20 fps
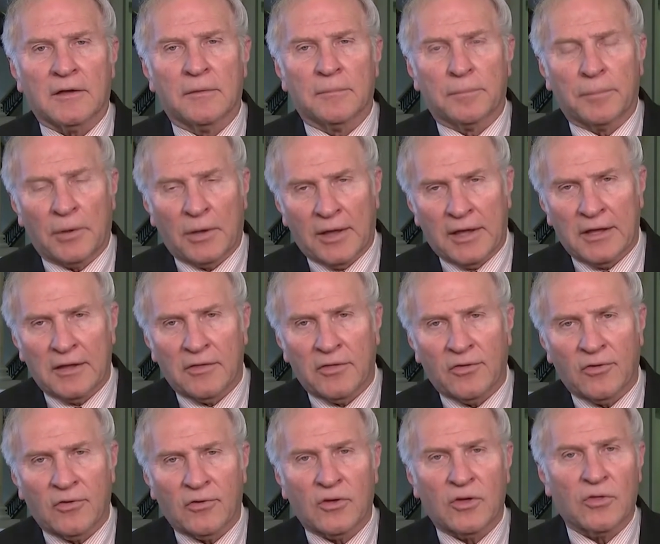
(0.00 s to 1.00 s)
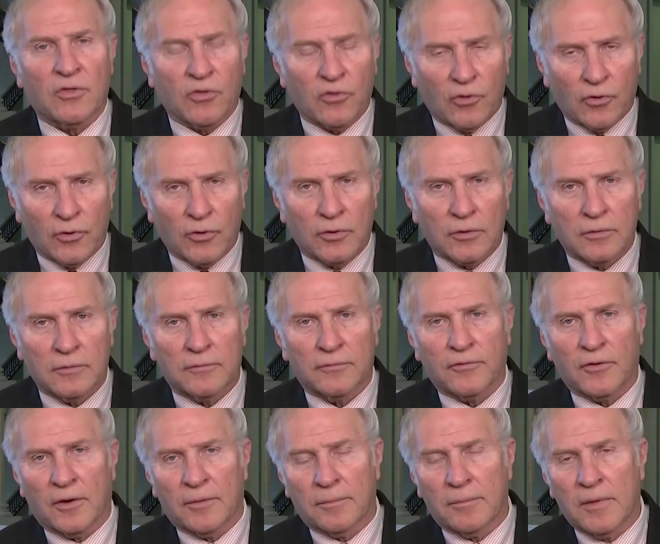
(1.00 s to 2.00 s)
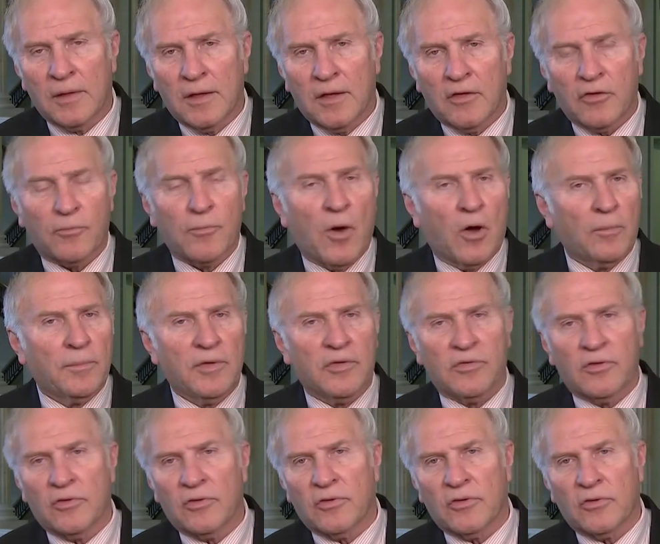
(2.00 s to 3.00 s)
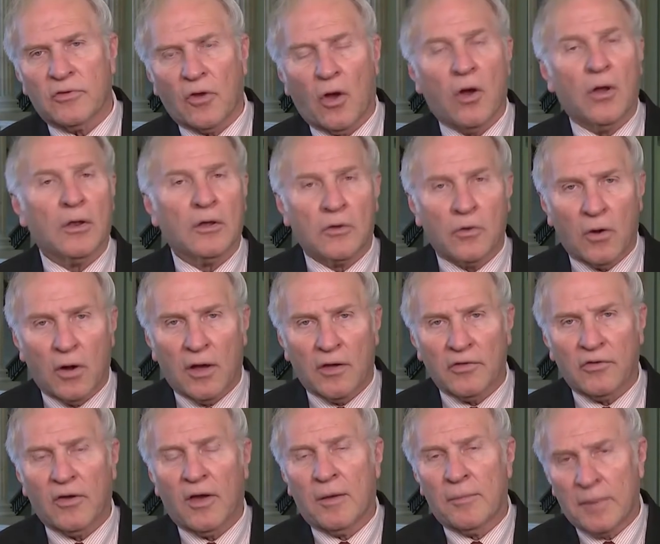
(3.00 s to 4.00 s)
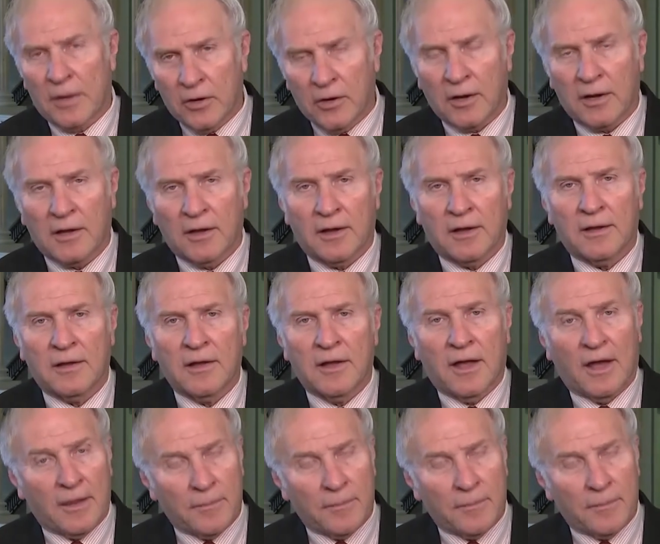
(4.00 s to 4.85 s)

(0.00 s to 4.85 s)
complaints, concern from small businesses all across America